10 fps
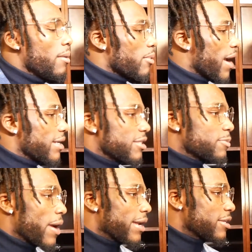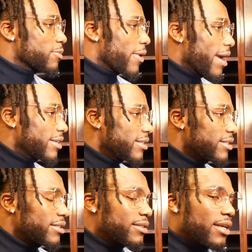Practice, practice,
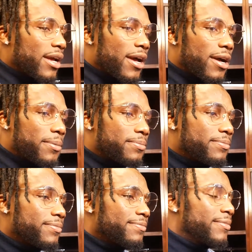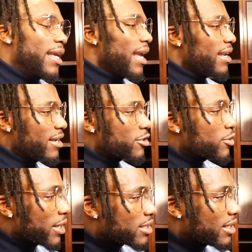practice, um, and then
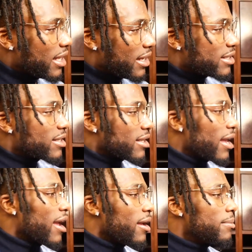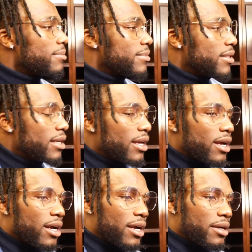translating it to the game.
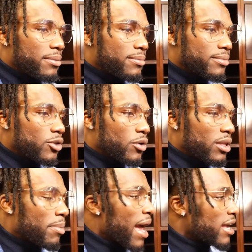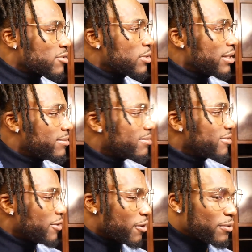Um, you know, in the past we
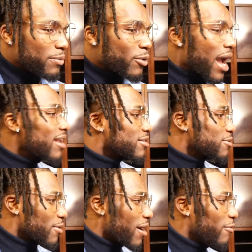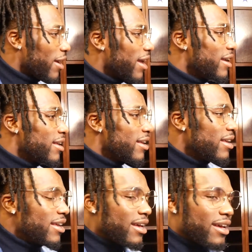you know we practiced the right way,
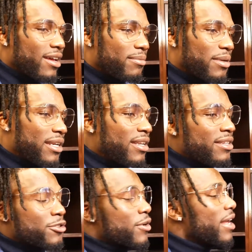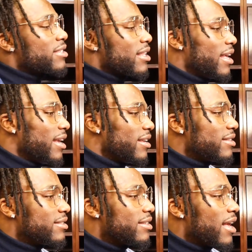uh, but it didn't translate
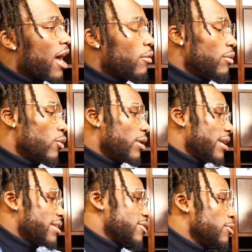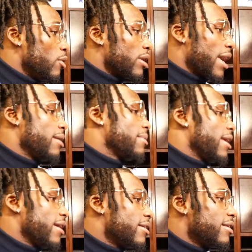how we wanted it to on game day.